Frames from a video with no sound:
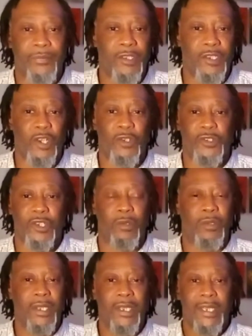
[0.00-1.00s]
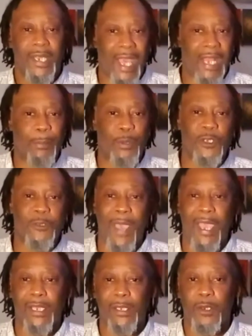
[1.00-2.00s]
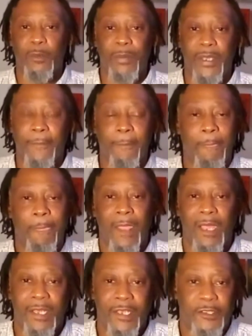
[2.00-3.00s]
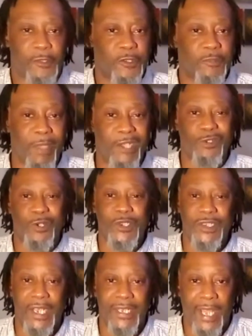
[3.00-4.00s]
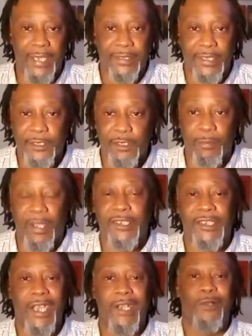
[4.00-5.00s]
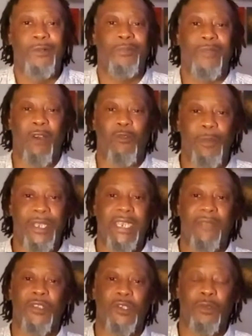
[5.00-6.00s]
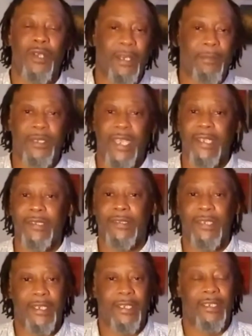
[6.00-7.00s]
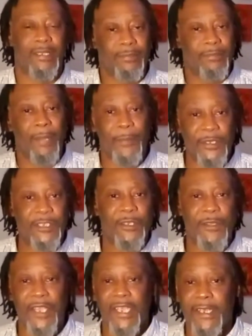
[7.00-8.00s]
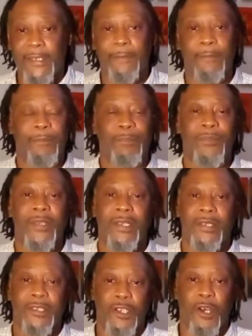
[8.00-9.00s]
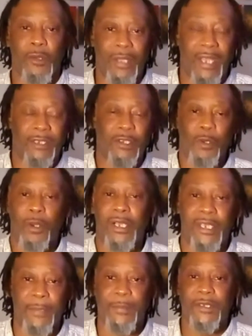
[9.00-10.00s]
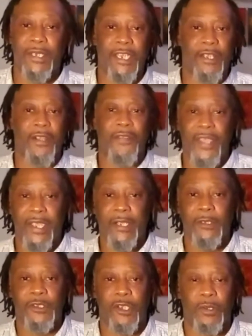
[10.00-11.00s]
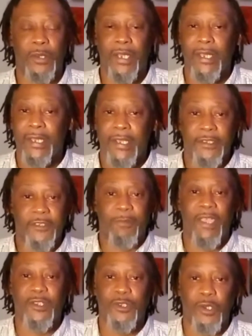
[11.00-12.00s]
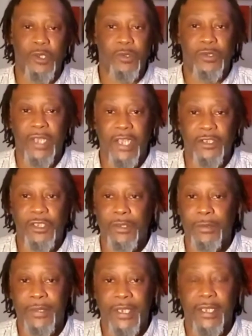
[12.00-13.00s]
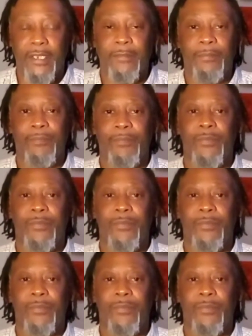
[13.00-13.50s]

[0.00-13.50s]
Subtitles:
You know, so kind of push back a little bit. So just make sure you stay locked into my channel. I will be giving you updates. Up until then, you know, like little clips here and there. So just make sure you stay tuned in.